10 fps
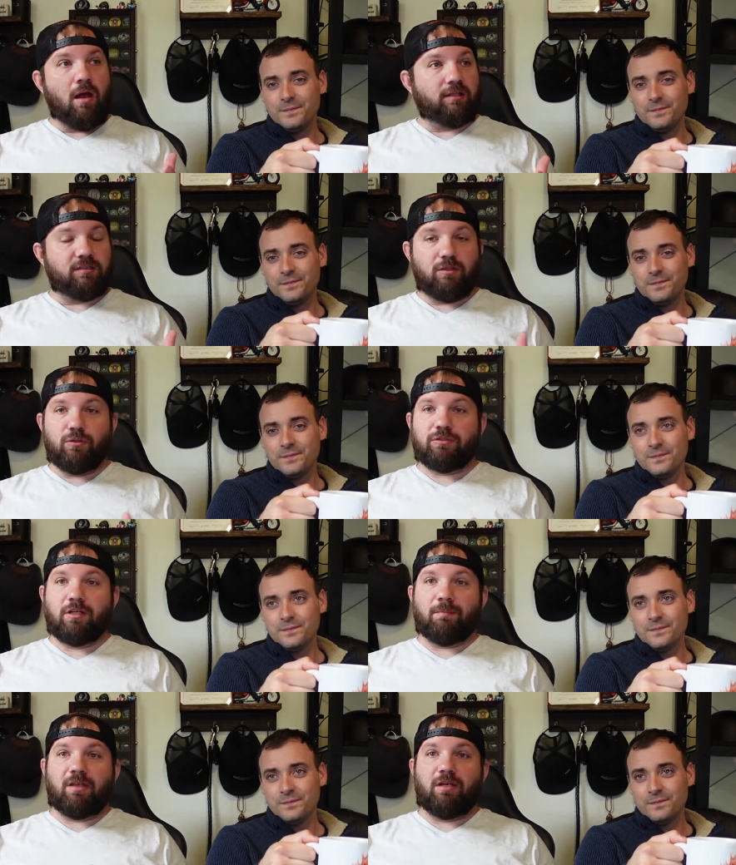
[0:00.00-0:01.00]
Speaker 1: It's a new,
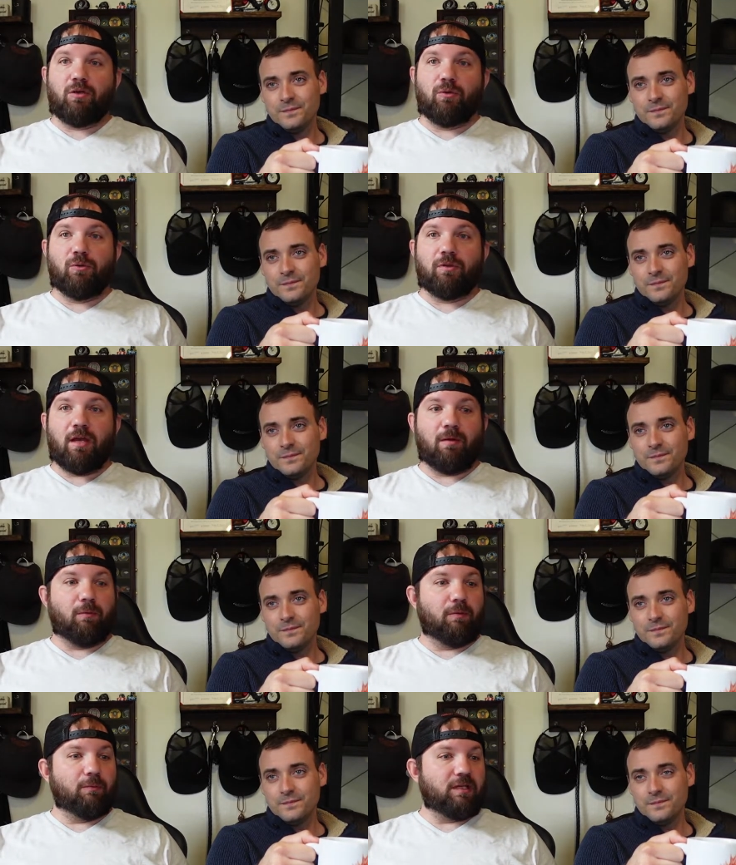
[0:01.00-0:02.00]
something new
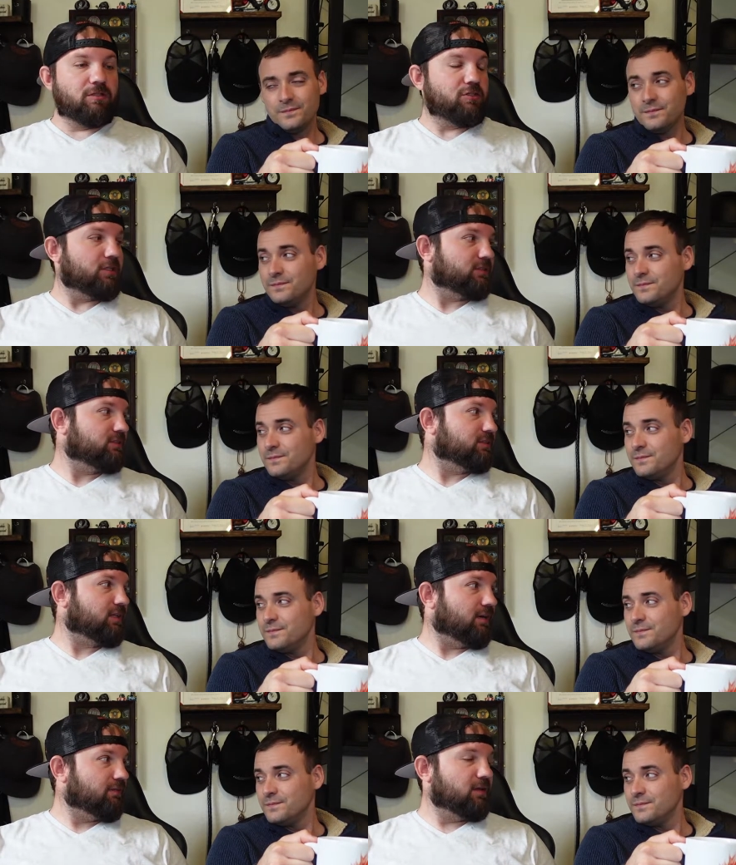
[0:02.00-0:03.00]
that we just
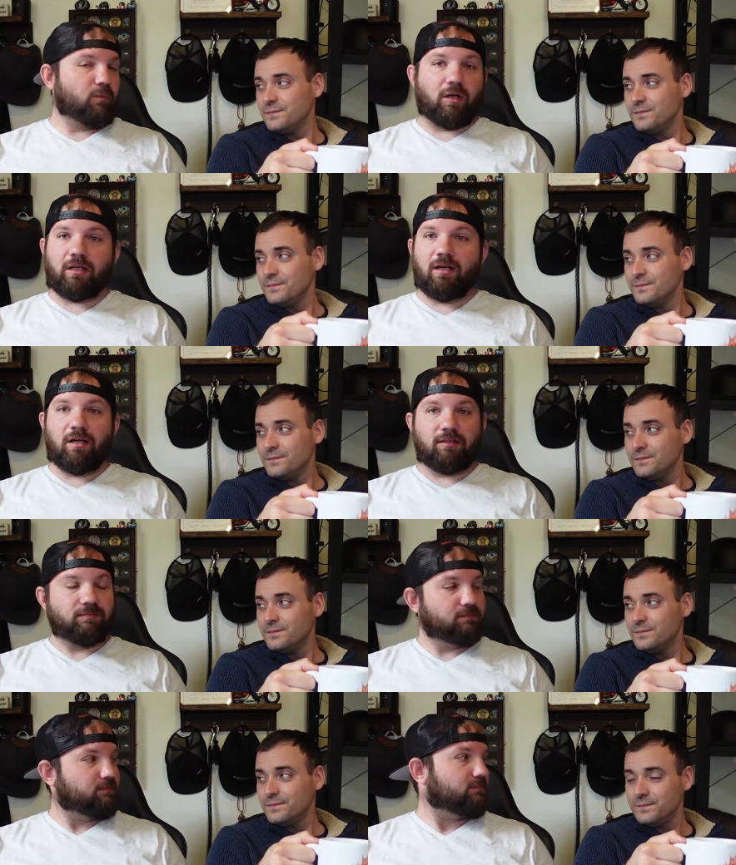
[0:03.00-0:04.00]
discovered and working on.
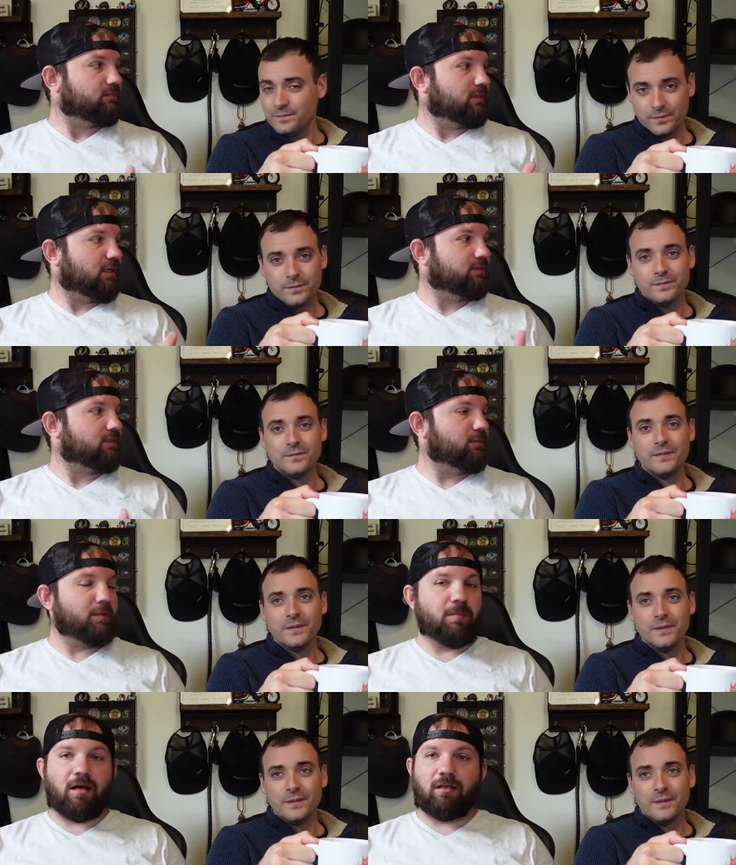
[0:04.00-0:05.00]
Tell us a little bit
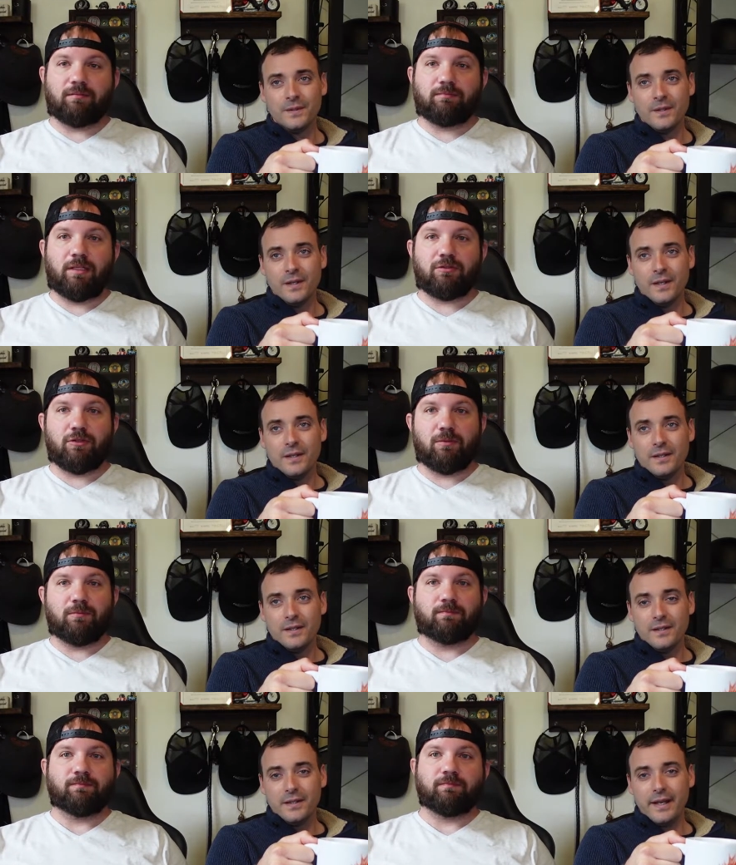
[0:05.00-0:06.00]
about it, Metro.
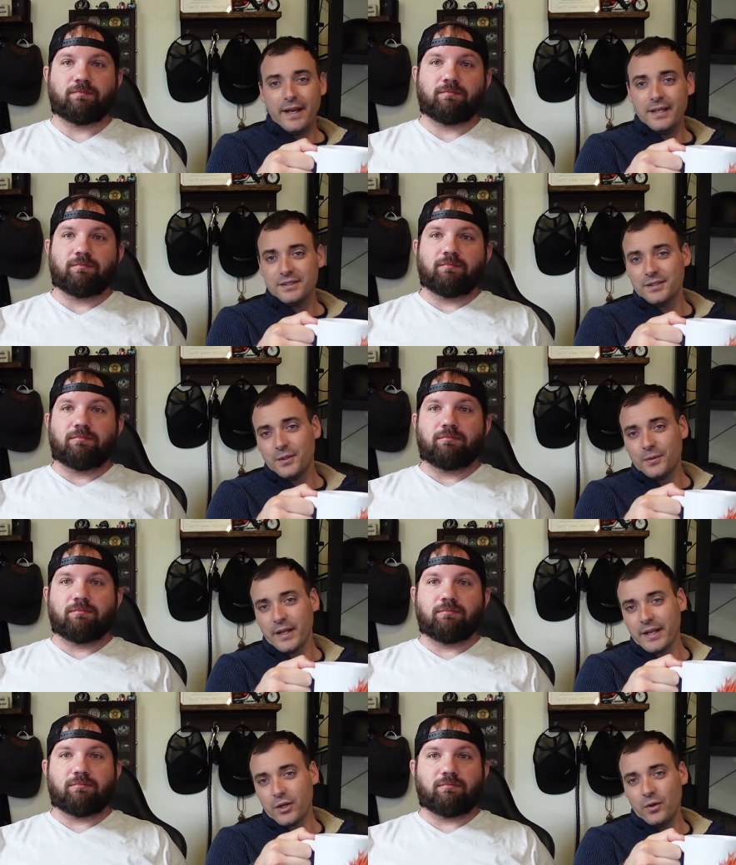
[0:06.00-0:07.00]
Speaker 2: Yeah, so we're
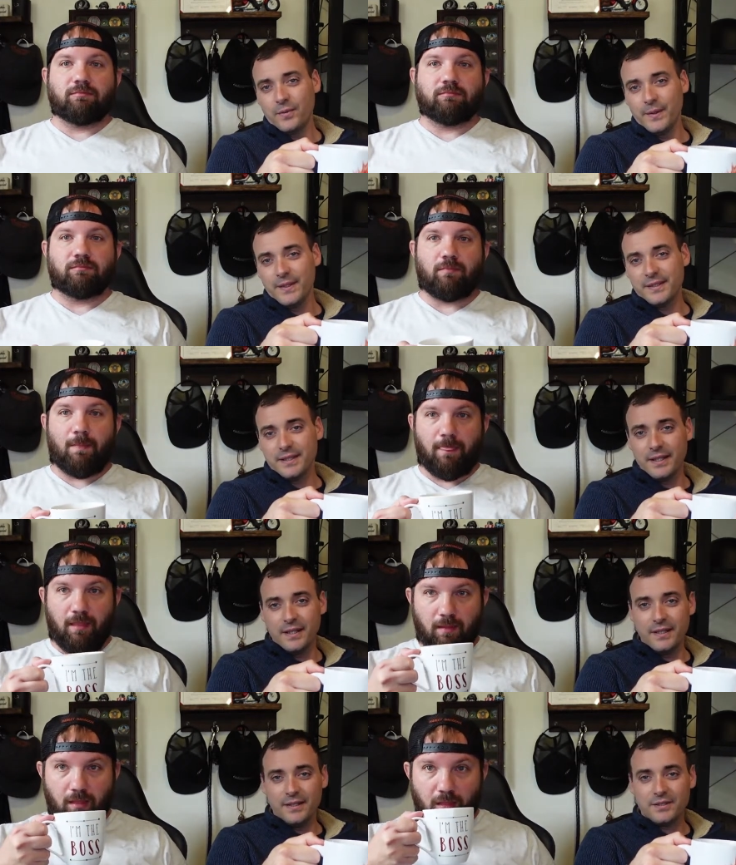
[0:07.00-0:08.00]
going to go over this
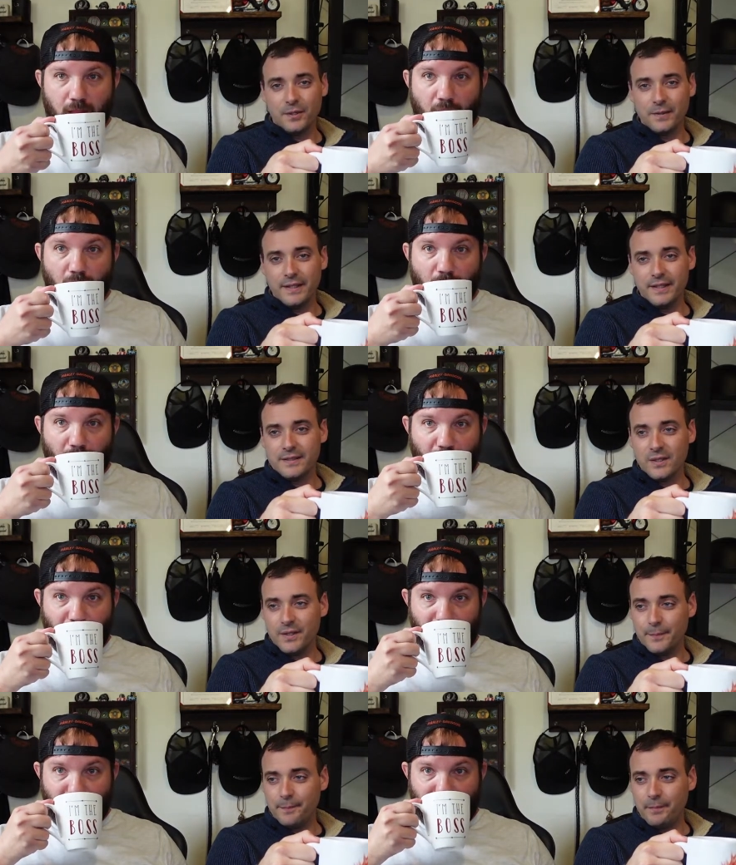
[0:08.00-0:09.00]
uh, token. It's on
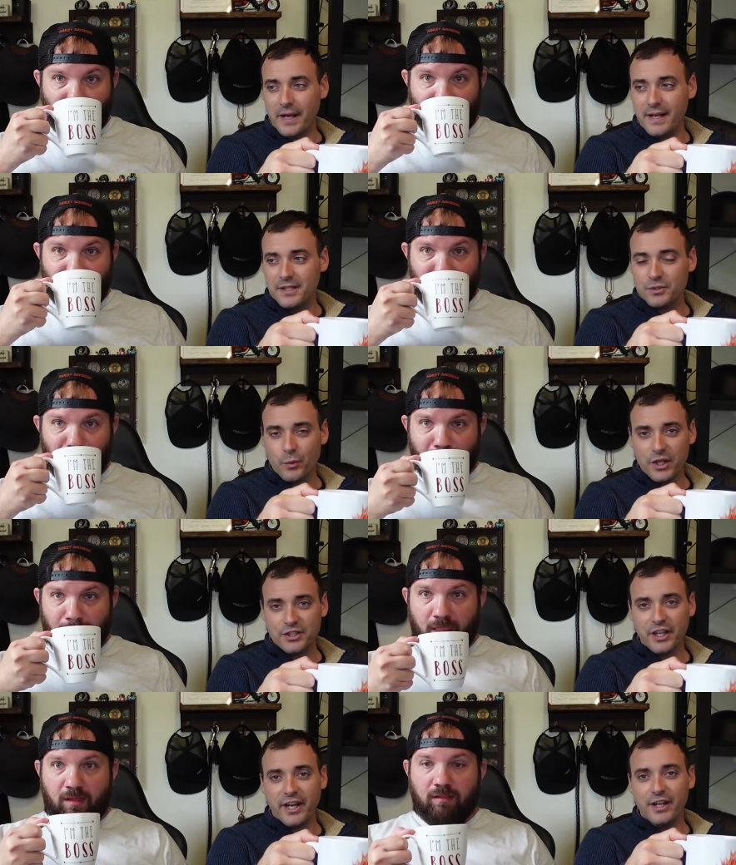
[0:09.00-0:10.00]
the Binance Smart
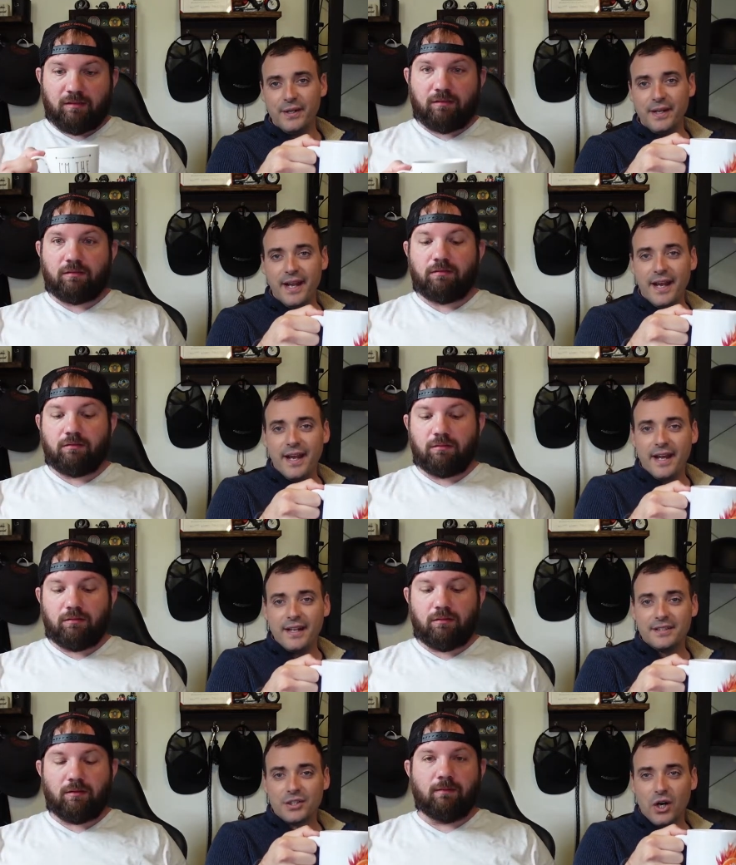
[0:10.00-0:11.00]
Chain, and
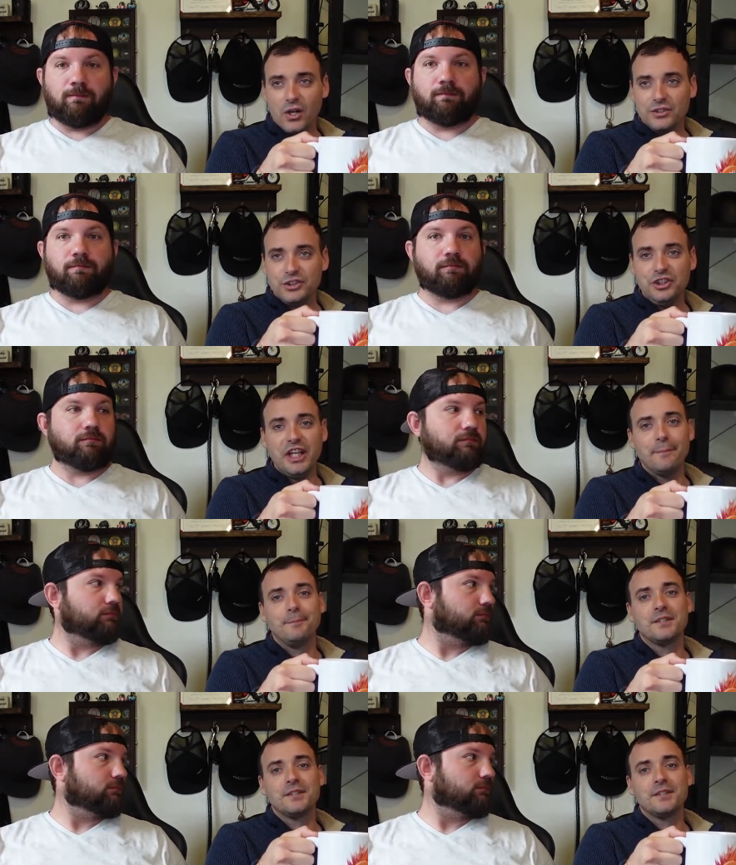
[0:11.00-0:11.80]
it's called Gem